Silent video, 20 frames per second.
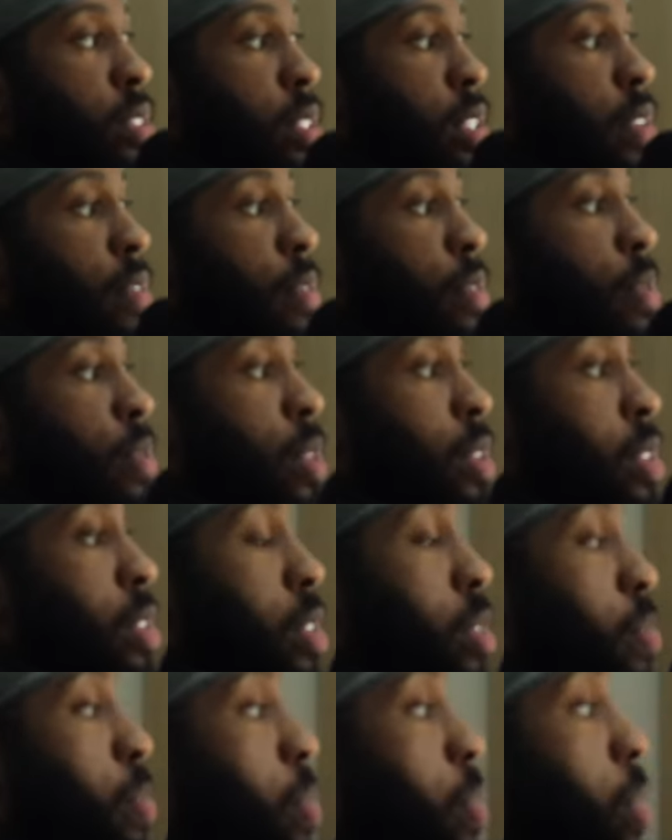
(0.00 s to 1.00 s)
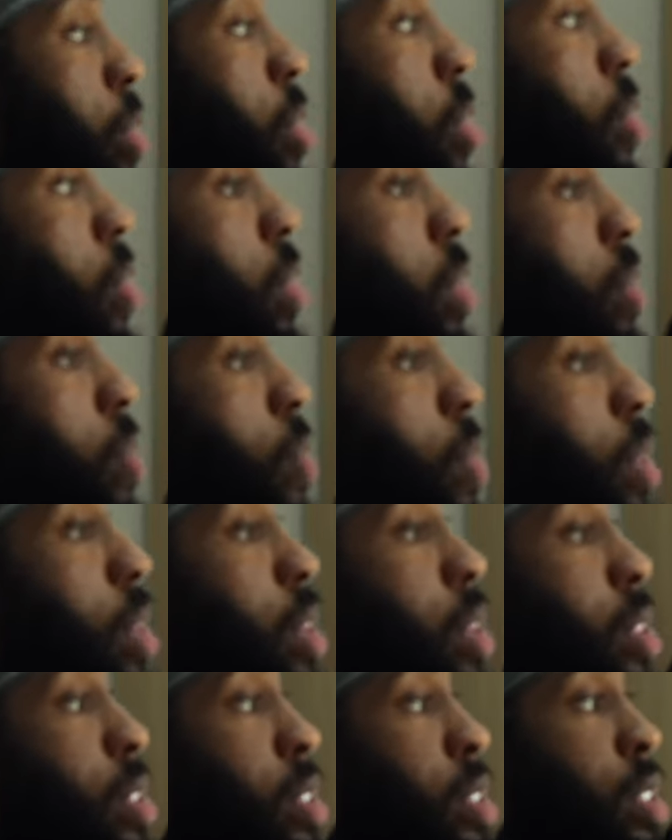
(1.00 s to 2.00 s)
Definitely wanting to grow in the
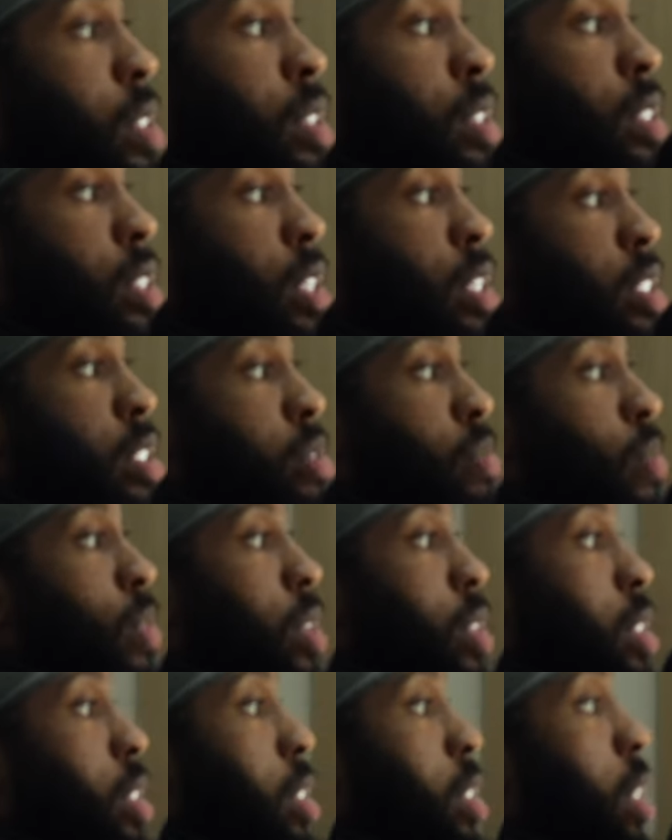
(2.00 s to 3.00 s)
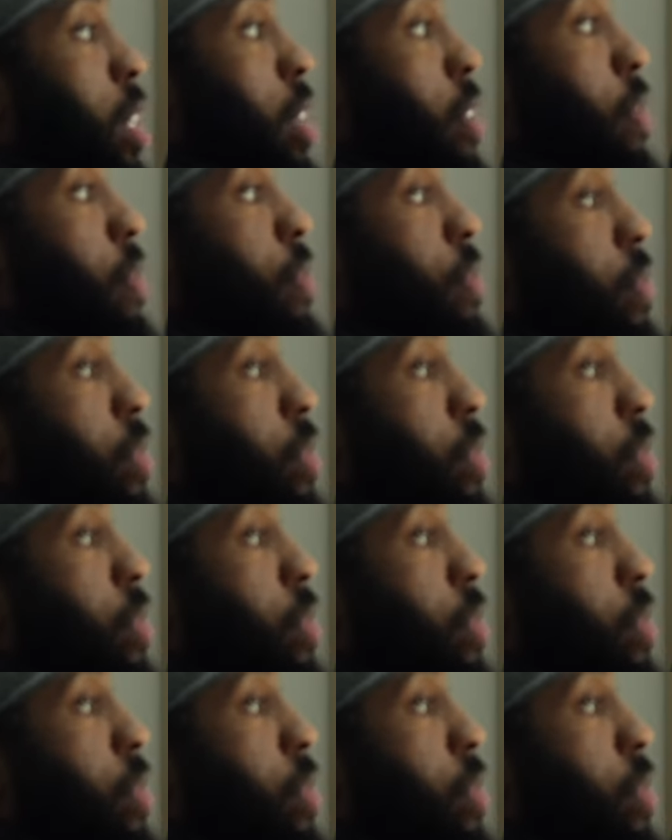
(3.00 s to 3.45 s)
world because the world is tough.